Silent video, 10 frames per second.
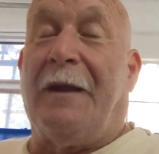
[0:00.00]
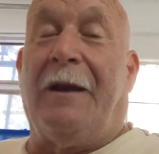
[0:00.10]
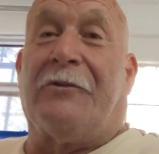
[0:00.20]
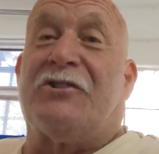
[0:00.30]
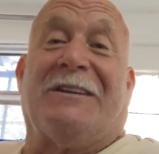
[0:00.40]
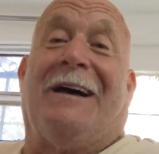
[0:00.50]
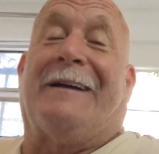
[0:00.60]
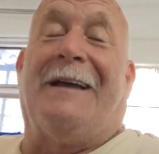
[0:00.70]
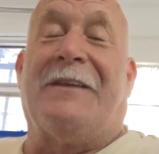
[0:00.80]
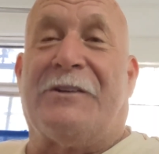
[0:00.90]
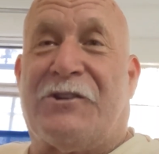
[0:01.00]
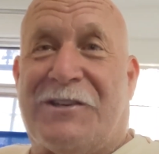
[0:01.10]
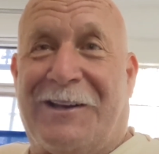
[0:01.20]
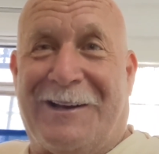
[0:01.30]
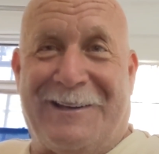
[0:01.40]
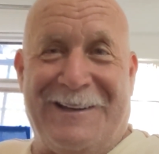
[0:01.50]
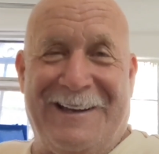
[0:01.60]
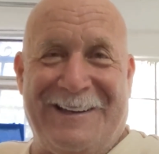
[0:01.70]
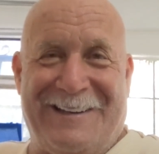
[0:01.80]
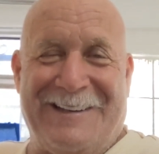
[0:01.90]
I don't know, just luck. I think it's just luck.
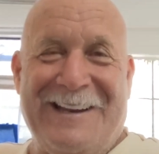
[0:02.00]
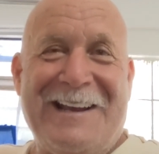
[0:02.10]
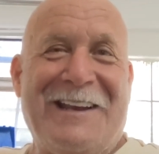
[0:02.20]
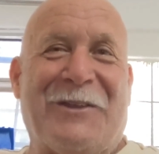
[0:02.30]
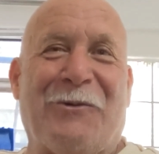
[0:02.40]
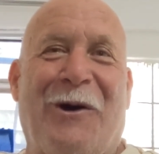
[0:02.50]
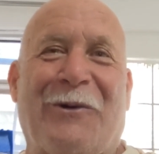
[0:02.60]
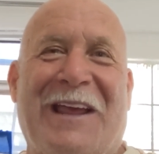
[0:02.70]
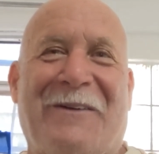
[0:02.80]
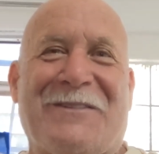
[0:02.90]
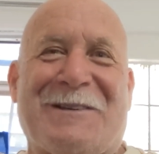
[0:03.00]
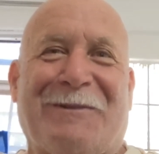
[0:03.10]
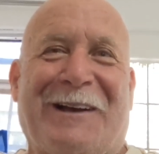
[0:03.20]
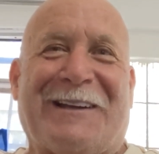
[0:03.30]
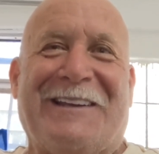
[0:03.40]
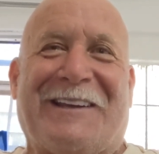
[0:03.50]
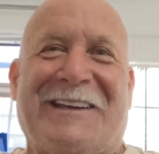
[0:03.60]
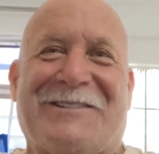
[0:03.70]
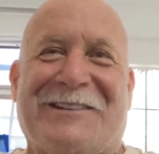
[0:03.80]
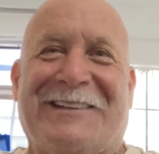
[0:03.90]
Nothing wrong with having some luck in the
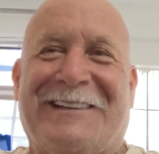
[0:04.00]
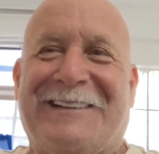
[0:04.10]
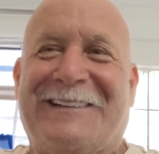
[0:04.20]
kitchen.